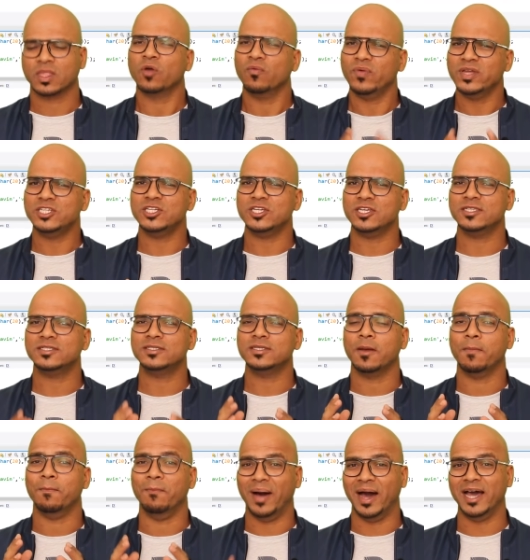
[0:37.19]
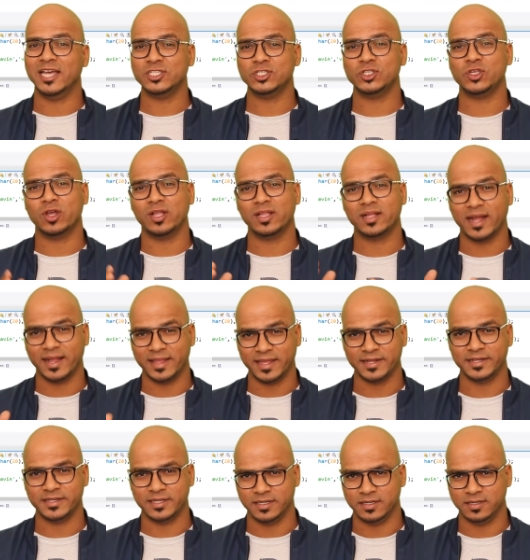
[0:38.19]
which is MySQL
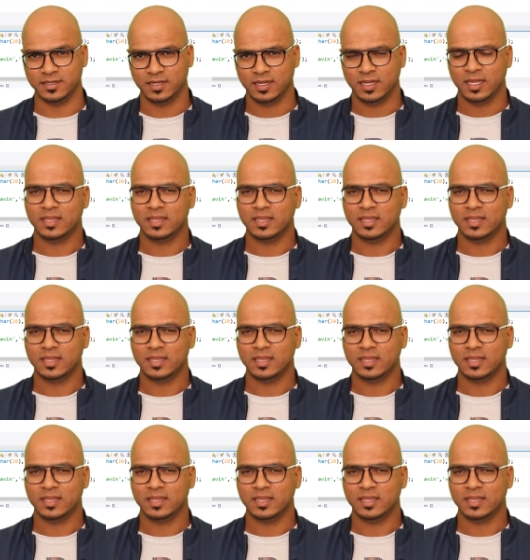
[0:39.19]
connector.